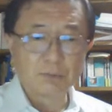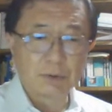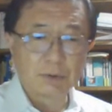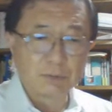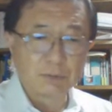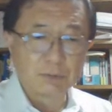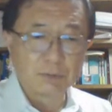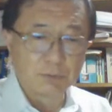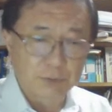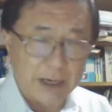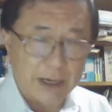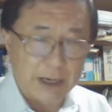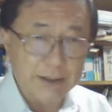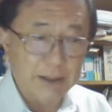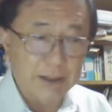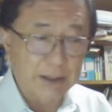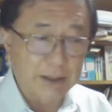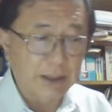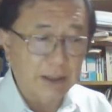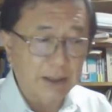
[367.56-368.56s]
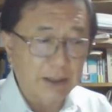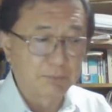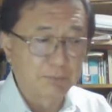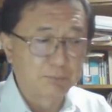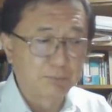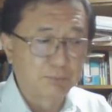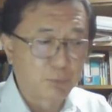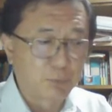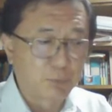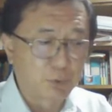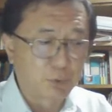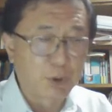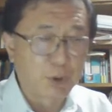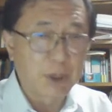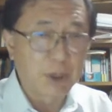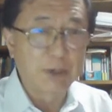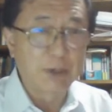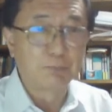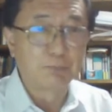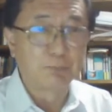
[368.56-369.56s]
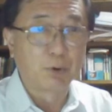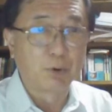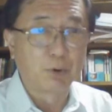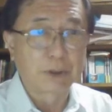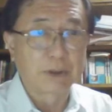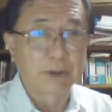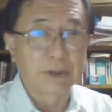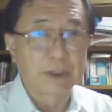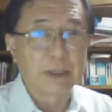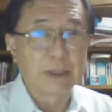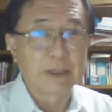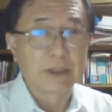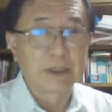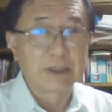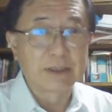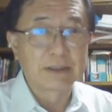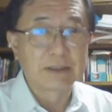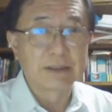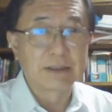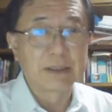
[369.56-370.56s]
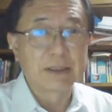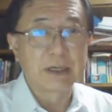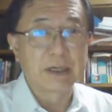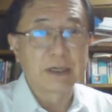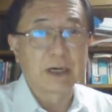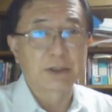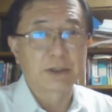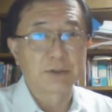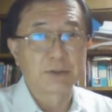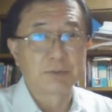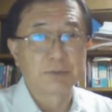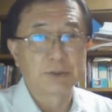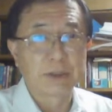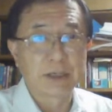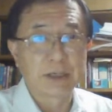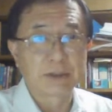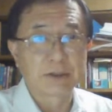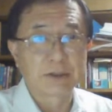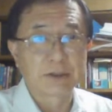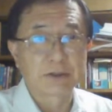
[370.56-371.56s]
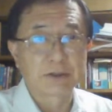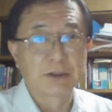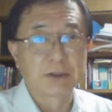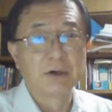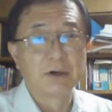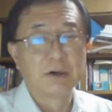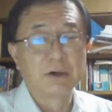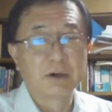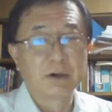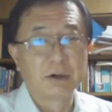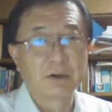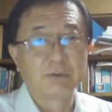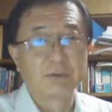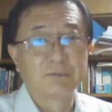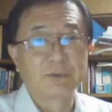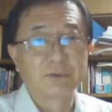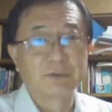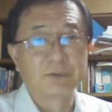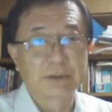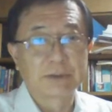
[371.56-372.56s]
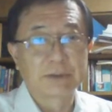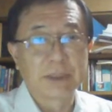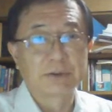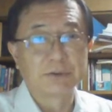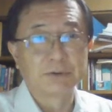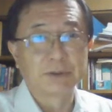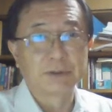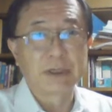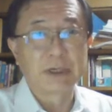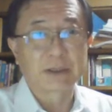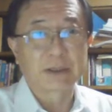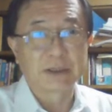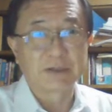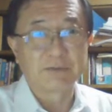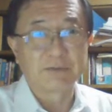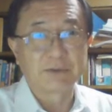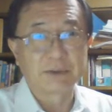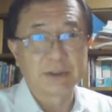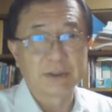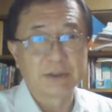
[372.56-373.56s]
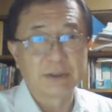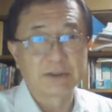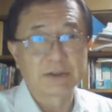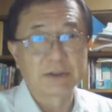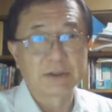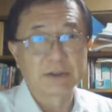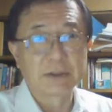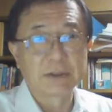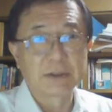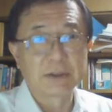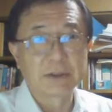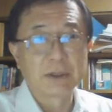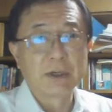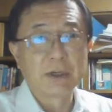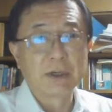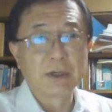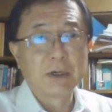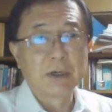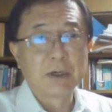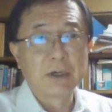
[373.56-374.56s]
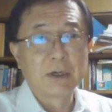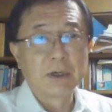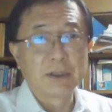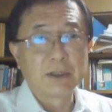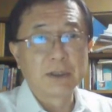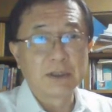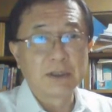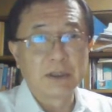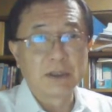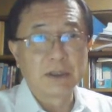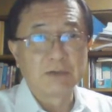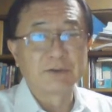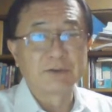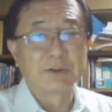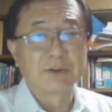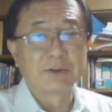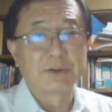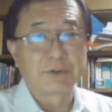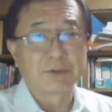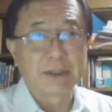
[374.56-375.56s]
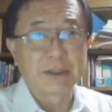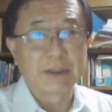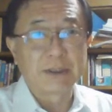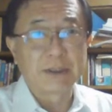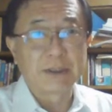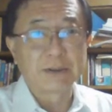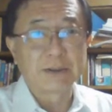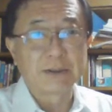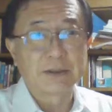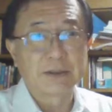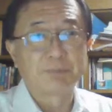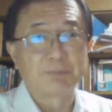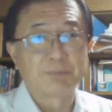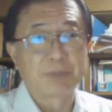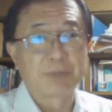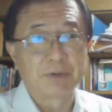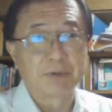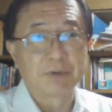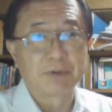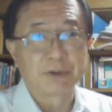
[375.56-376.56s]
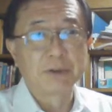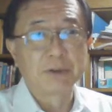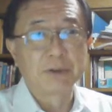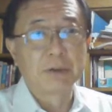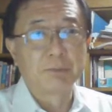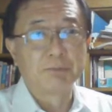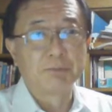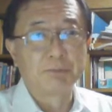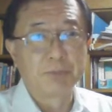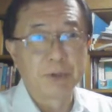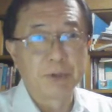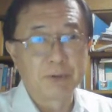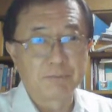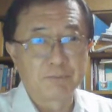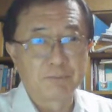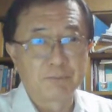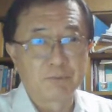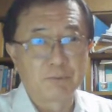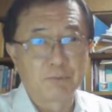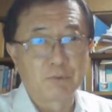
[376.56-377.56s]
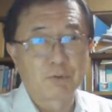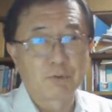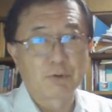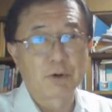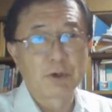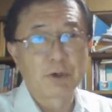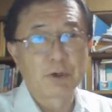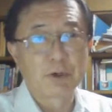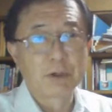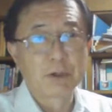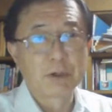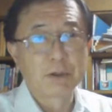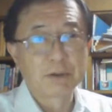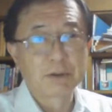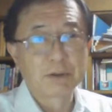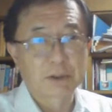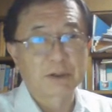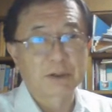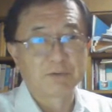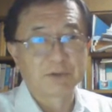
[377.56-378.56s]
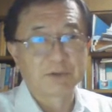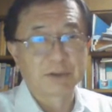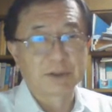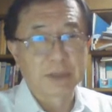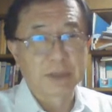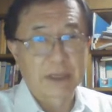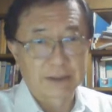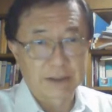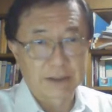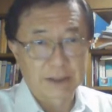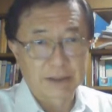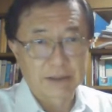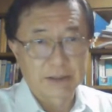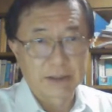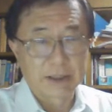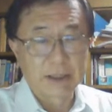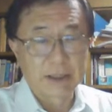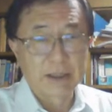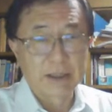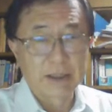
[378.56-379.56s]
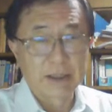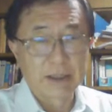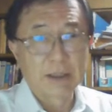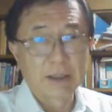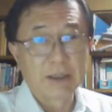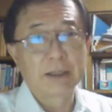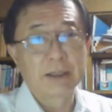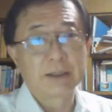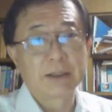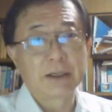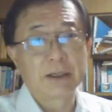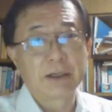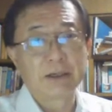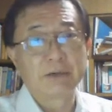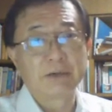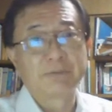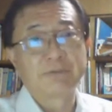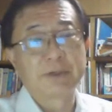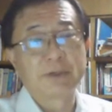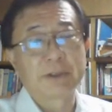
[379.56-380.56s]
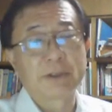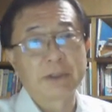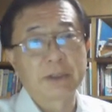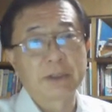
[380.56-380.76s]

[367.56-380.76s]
Rather, more important is the accumulation of day-to-day activities, even during the period before the COVID-19. And if we